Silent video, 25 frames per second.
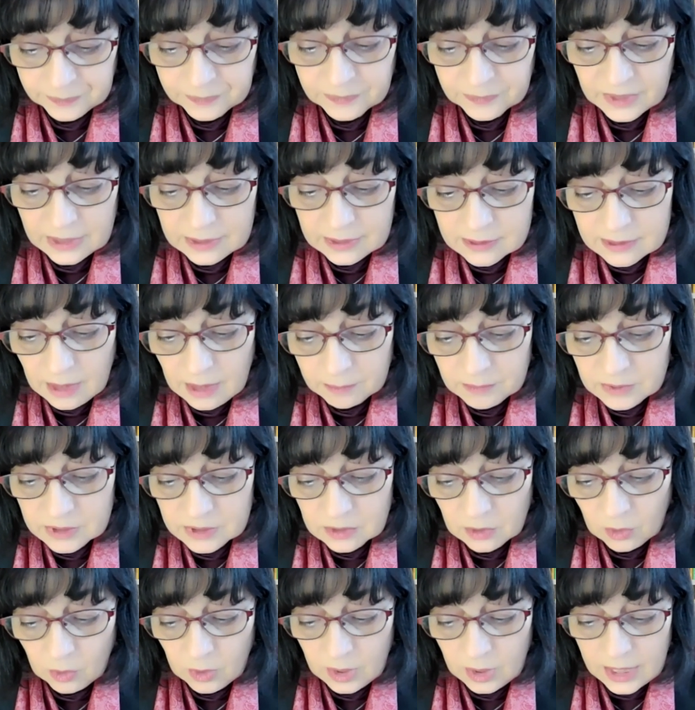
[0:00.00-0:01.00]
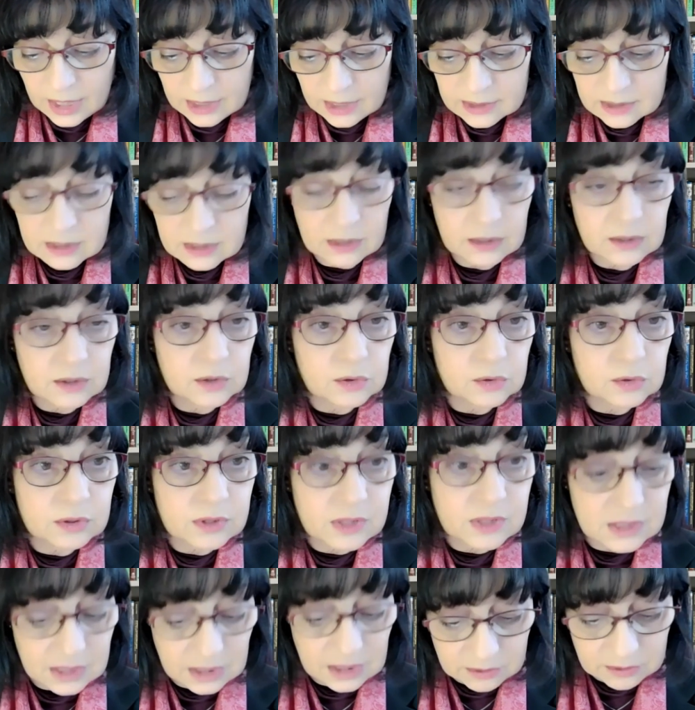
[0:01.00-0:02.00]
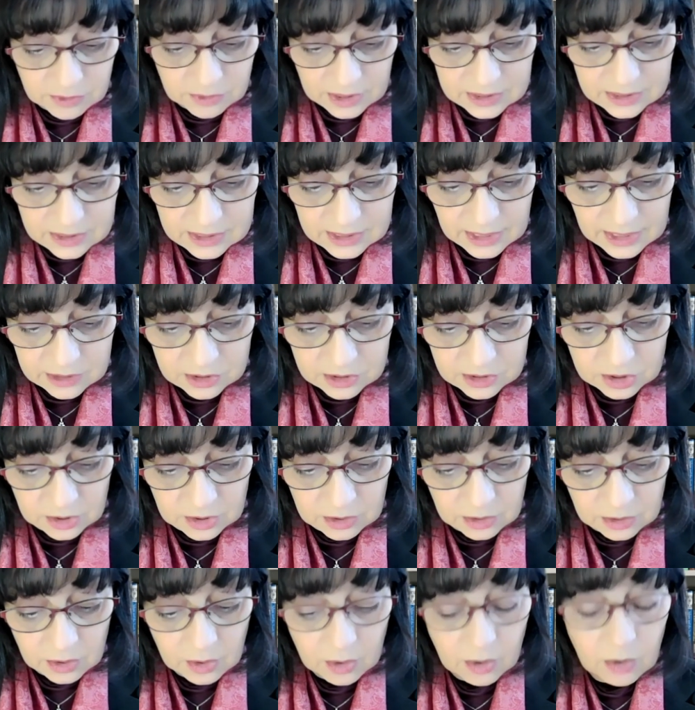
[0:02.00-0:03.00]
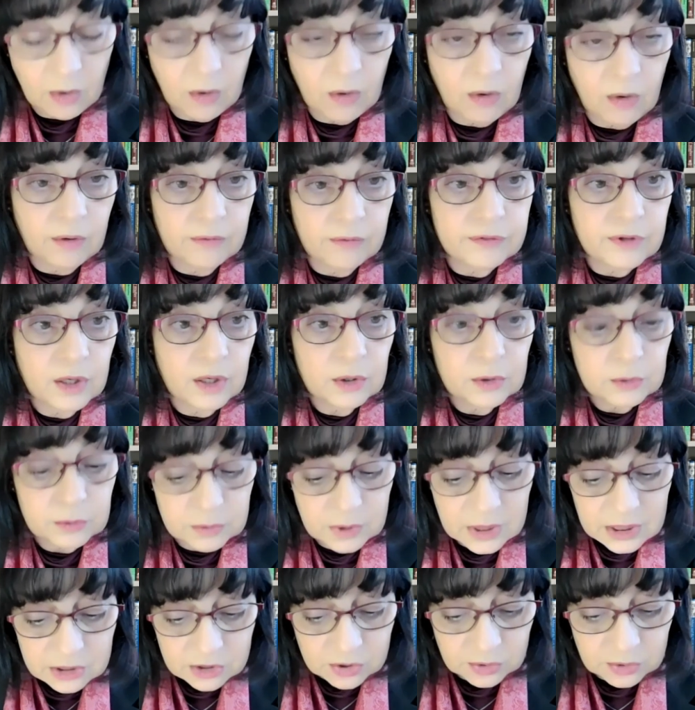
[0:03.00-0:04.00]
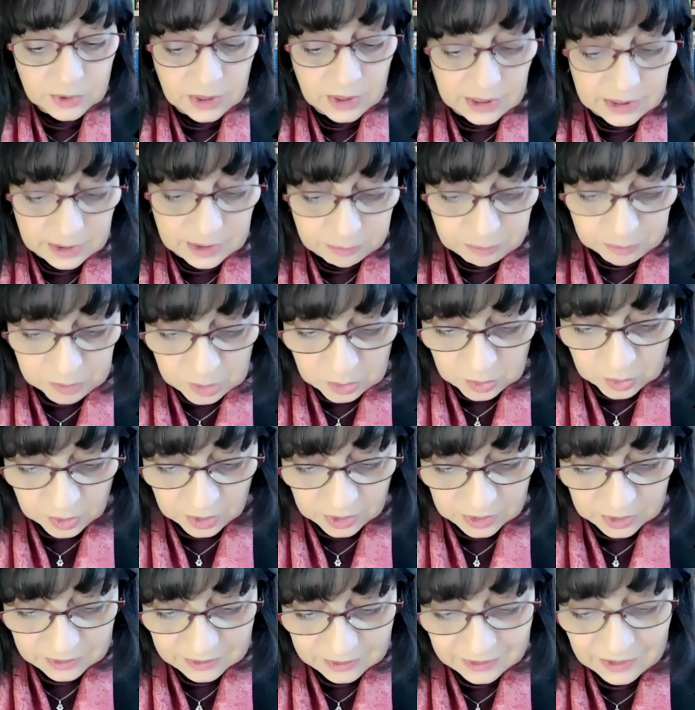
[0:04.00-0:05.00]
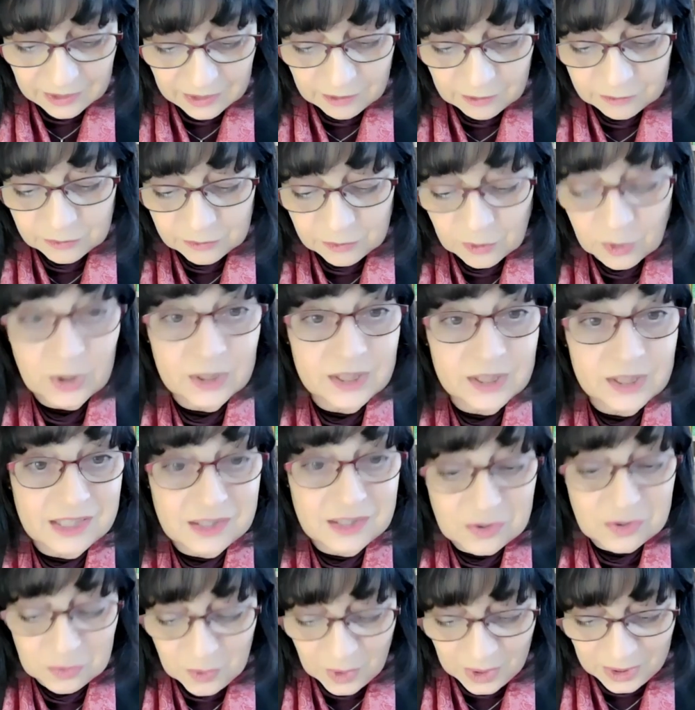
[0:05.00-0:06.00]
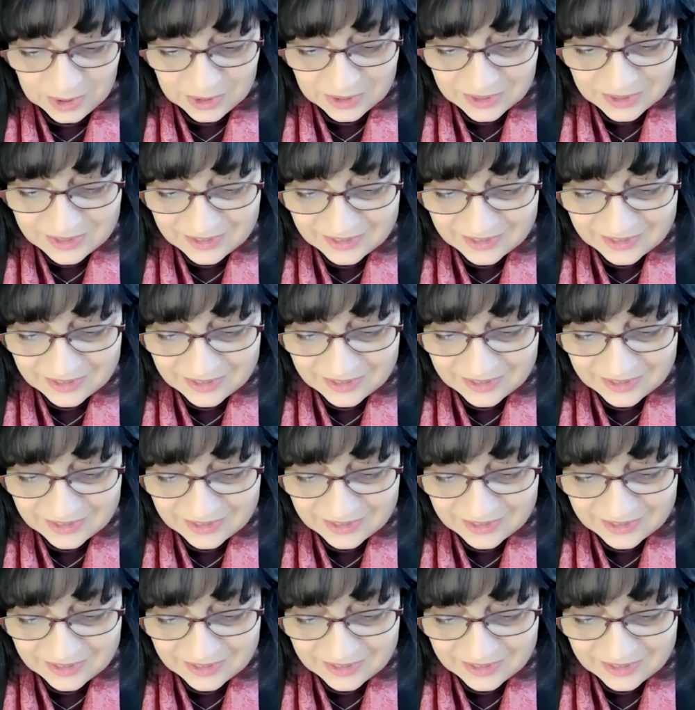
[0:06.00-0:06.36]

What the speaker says: Some scholars use the translation of ritually pure for this word,